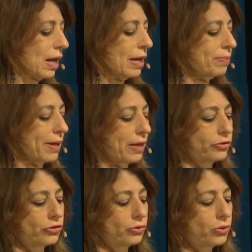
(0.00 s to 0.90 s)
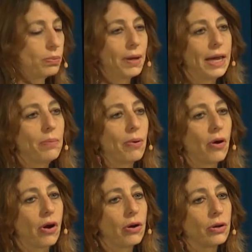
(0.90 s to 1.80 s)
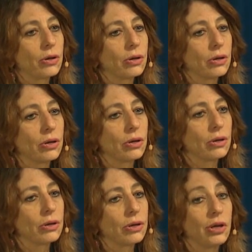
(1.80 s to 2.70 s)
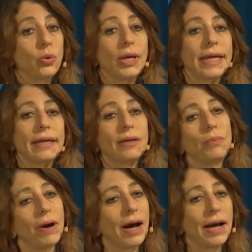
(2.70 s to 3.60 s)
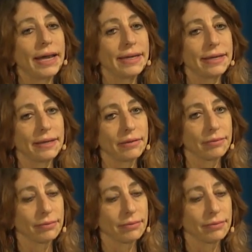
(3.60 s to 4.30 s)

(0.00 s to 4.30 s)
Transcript: I passed you the paper. You hid behind it.